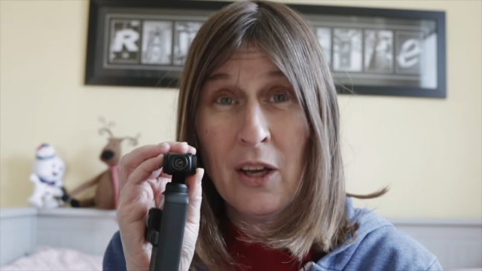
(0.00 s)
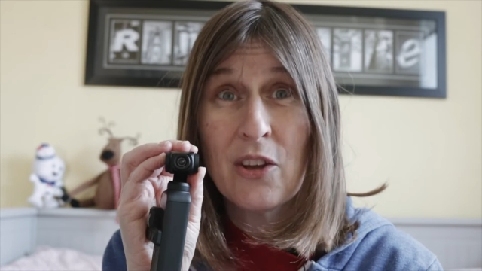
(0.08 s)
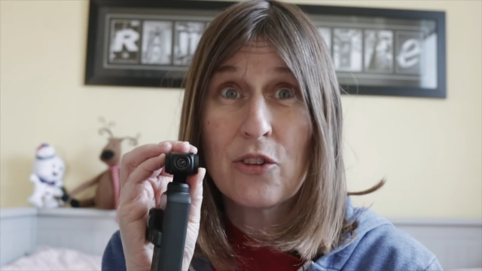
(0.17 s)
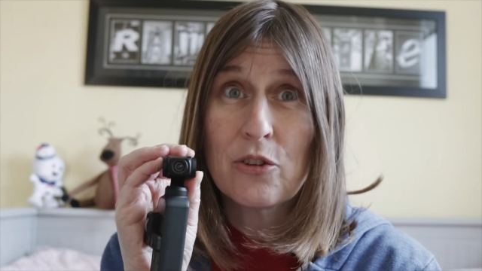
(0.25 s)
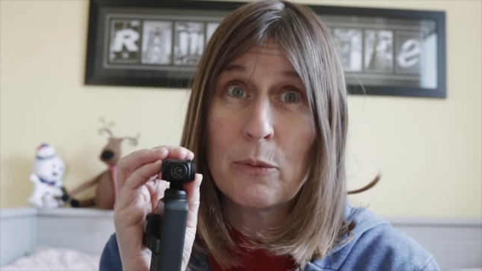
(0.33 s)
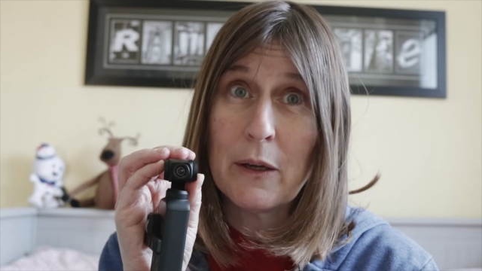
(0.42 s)

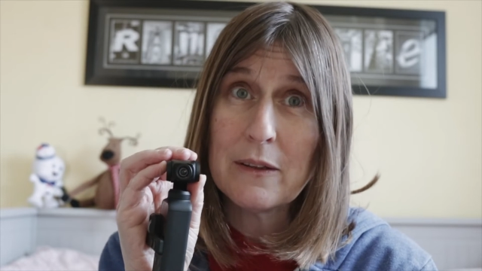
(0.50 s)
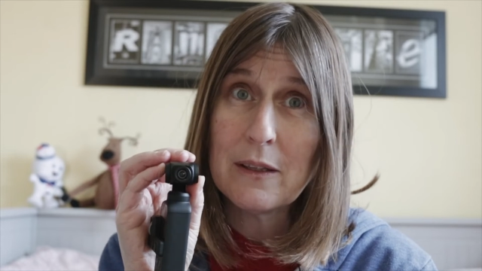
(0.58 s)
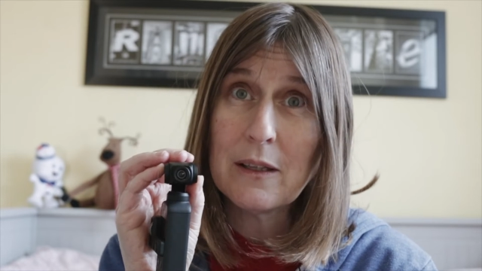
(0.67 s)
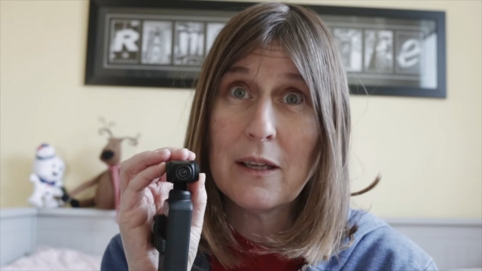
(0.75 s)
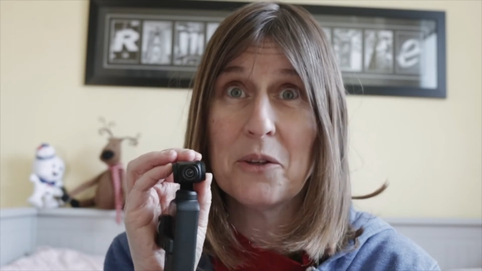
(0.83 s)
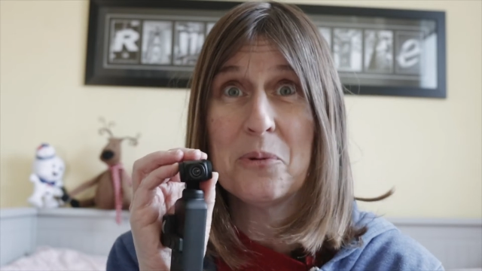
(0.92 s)
So I
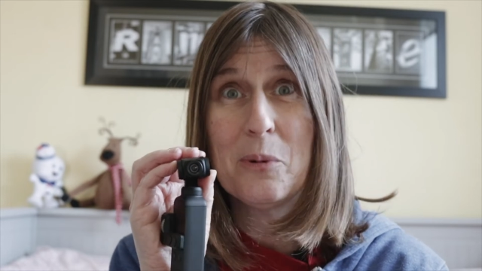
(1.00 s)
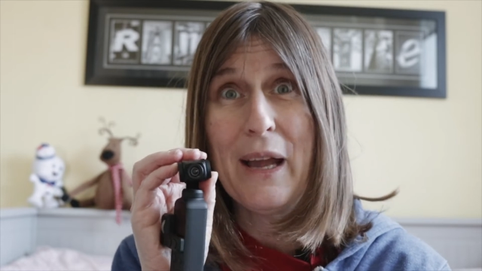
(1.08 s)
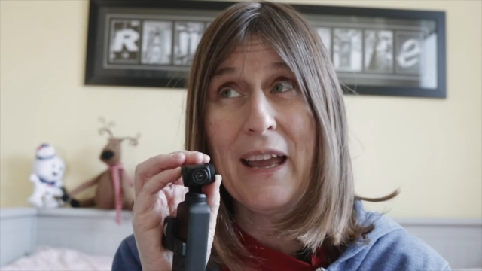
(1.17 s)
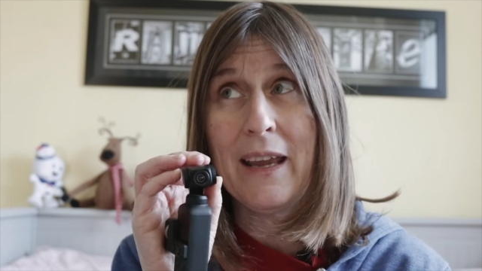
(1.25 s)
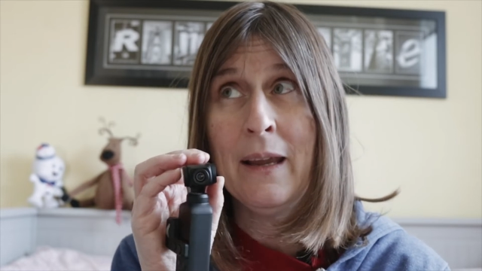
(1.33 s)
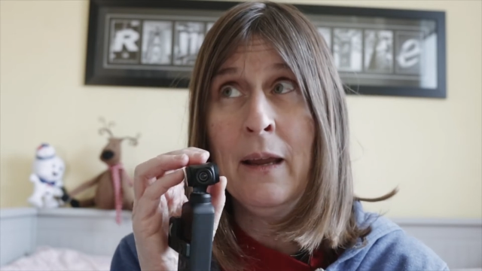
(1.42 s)
think in a
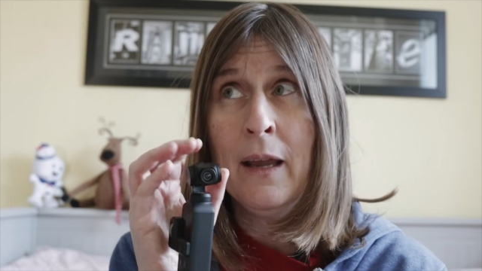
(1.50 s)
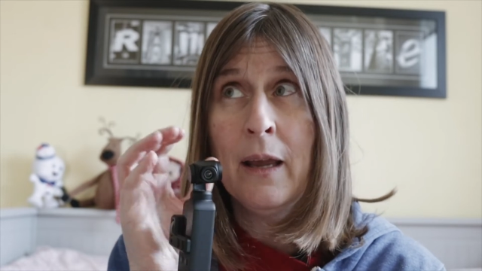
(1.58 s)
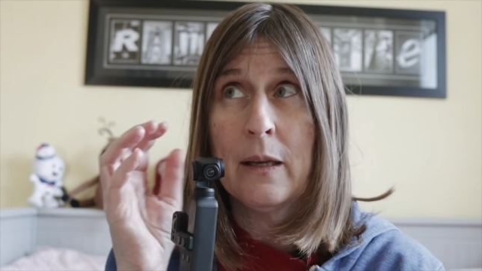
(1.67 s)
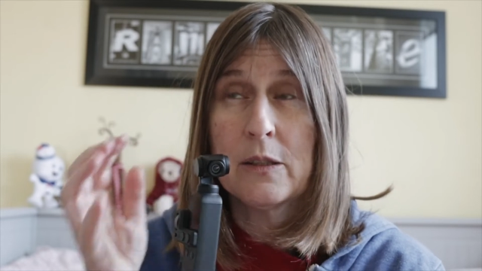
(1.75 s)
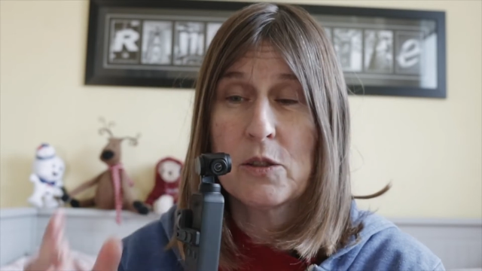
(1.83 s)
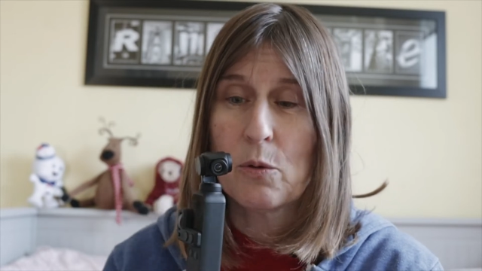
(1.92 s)
way,
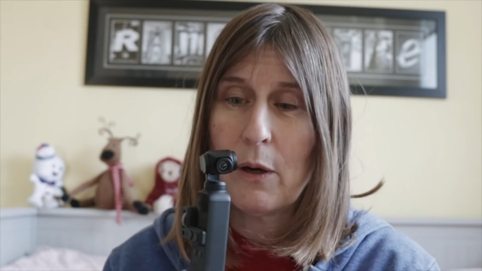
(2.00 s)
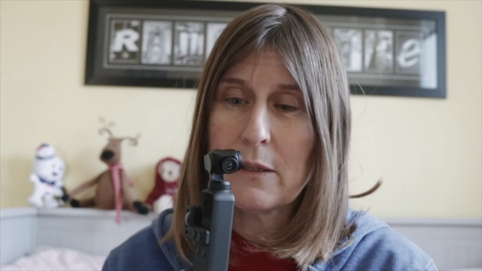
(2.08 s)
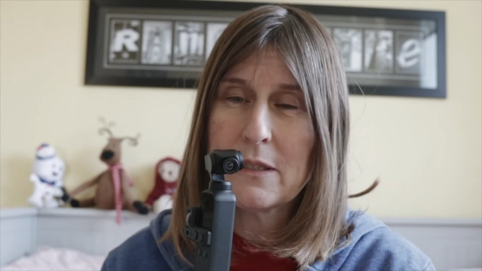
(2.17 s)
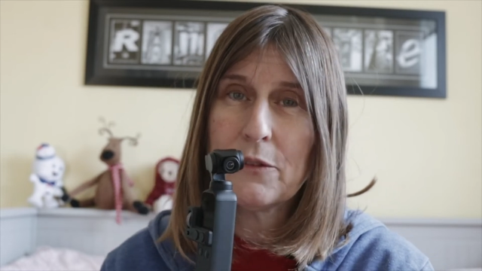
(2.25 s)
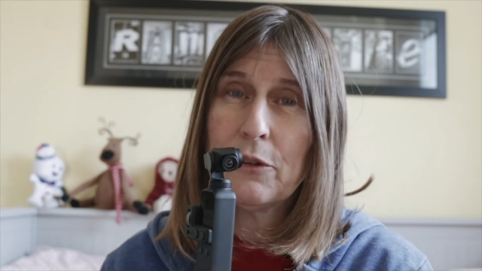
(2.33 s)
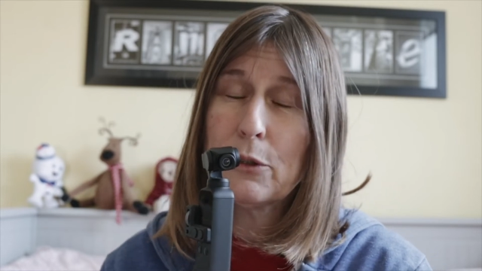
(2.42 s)
it's quite
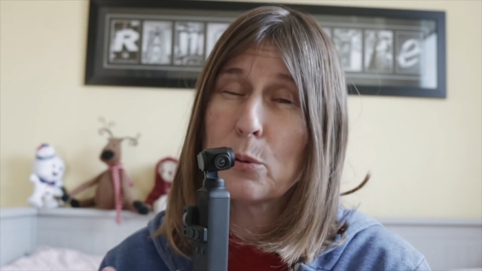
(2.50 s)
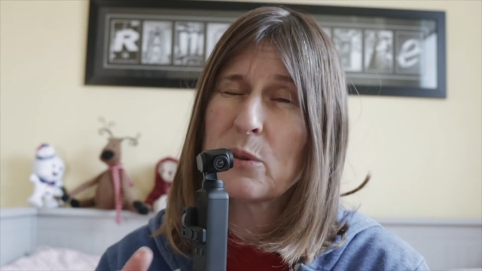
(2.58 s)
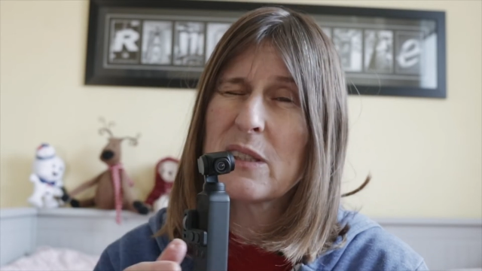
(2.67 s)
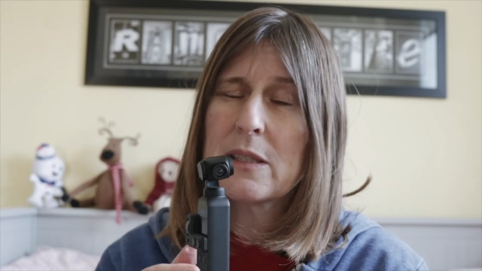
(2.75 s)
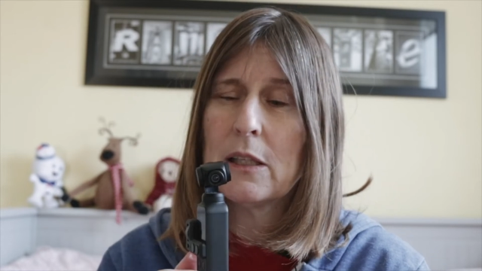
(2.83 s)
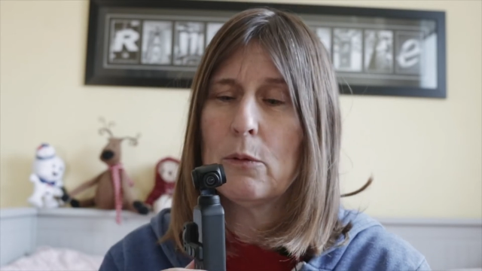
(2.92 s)
difficult
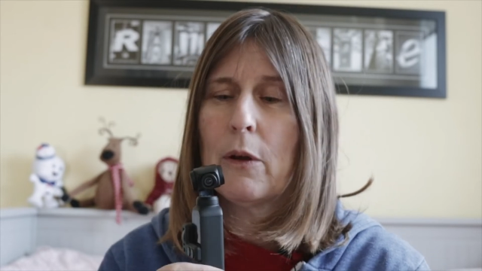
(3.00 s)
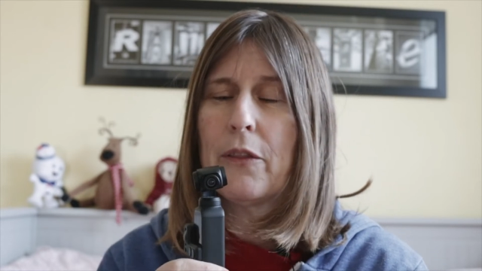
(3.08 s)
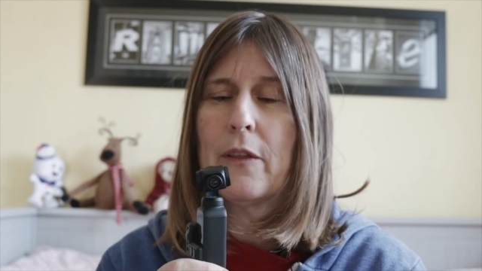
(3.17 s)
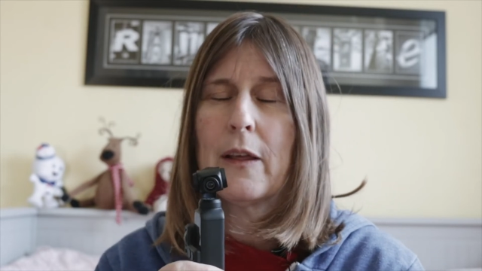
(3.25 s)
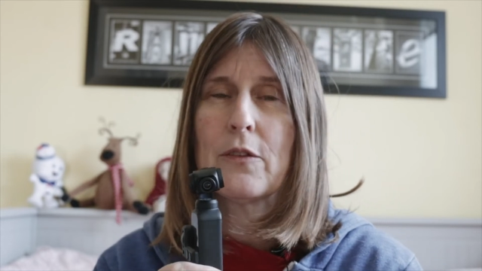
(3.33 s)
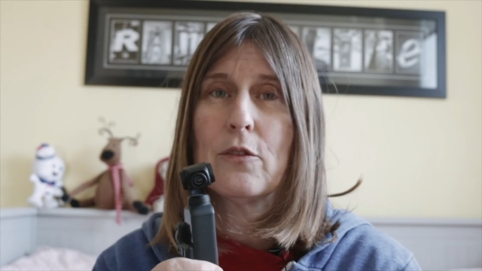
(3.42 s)
to see
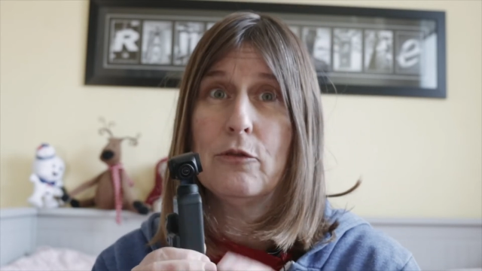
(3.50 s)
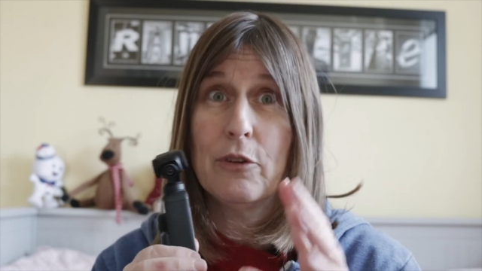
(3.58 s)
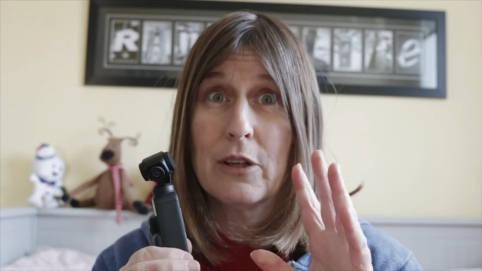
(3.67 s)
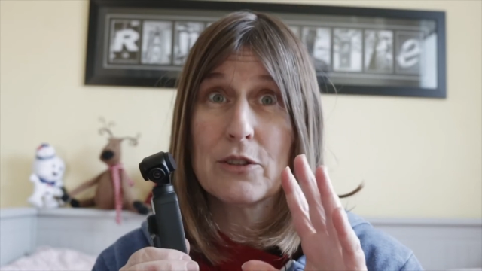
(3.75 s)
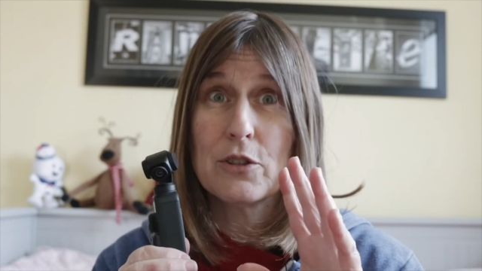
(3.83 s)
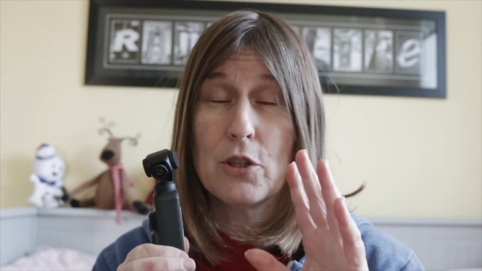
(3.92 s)
whether that's
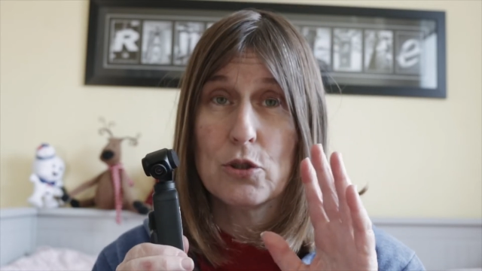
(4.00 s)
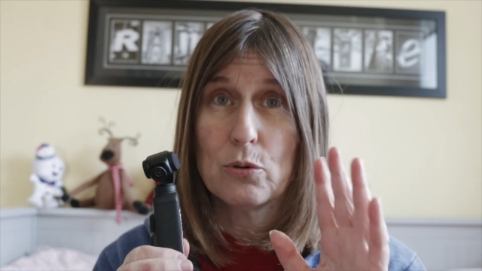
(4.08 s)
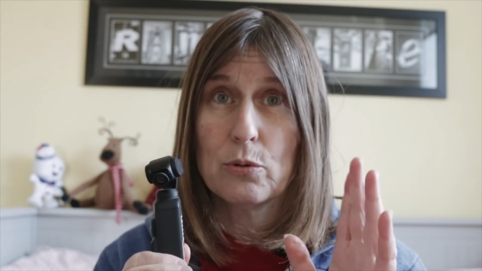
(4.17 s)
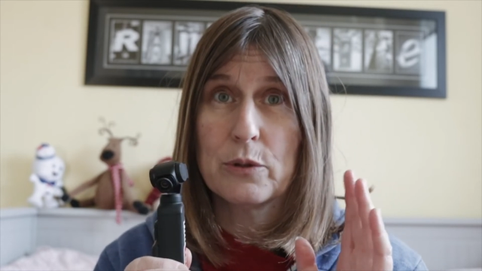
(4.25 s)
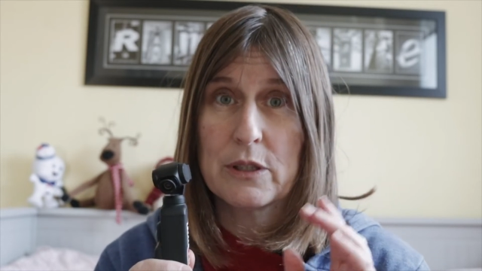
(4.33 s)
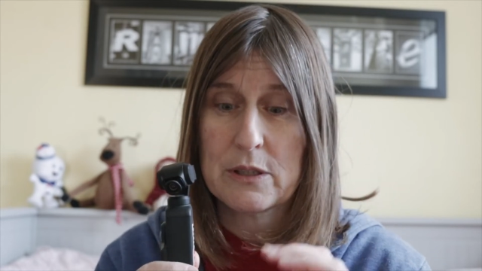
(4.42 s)
advantage
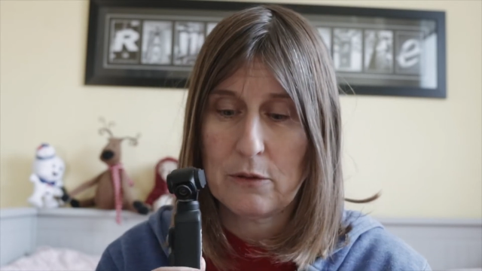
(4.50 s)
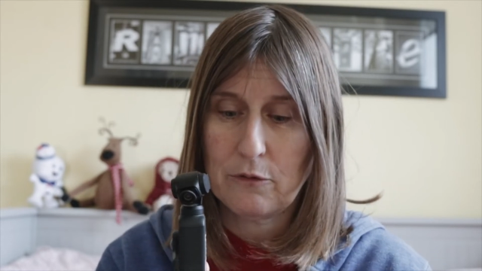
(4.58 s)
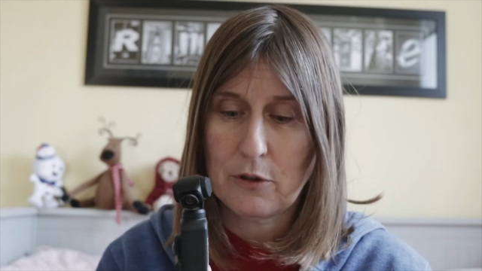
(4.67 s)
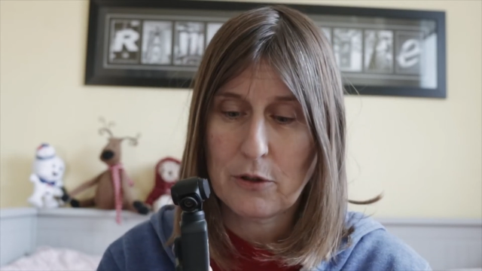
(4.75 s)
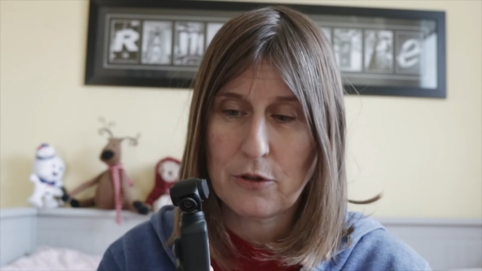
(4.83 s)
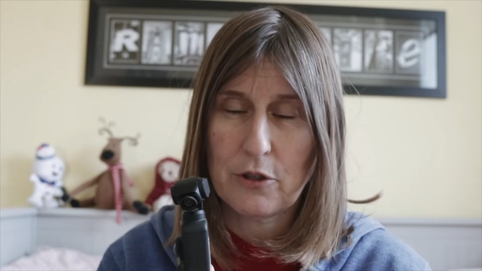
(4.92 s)
or
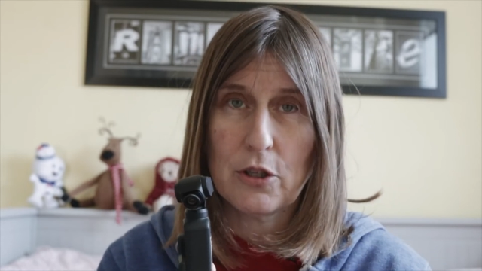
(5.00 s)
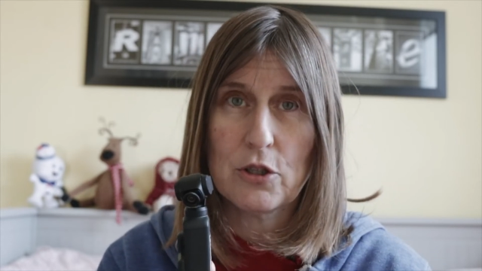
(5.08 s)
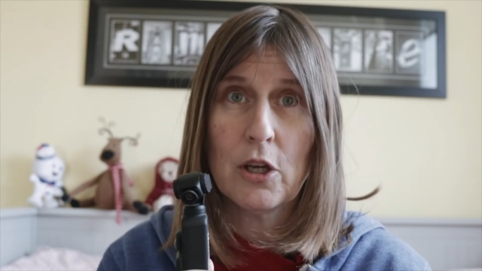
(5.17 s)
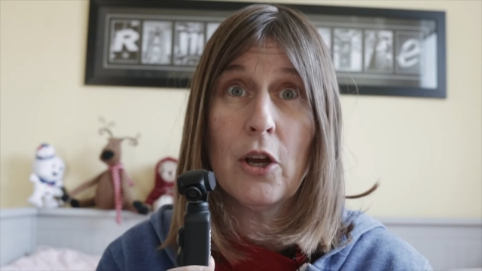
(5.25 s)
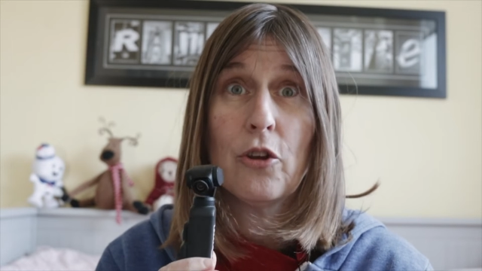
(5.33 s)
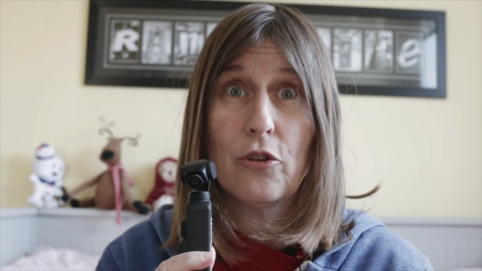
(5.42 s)
disadvantage.
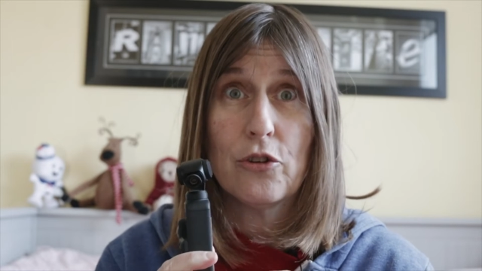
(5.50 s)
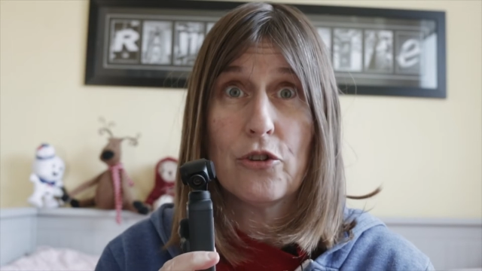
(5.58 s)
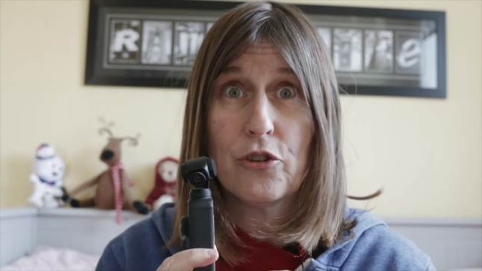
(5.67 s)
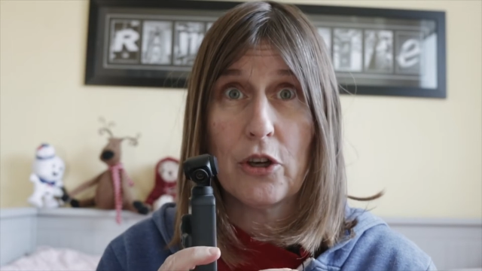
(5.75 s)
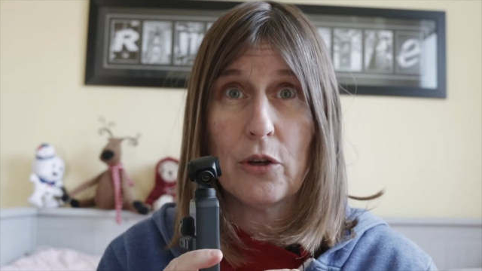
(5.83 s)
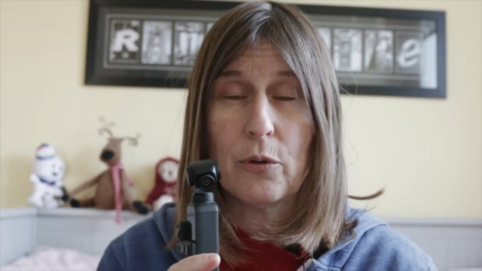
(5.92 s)

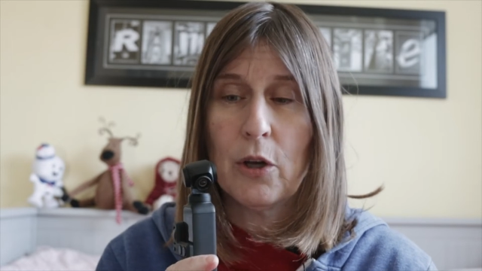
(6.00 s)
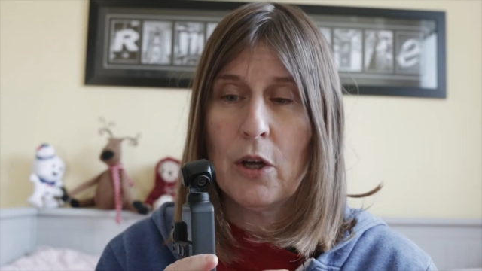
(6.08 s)
So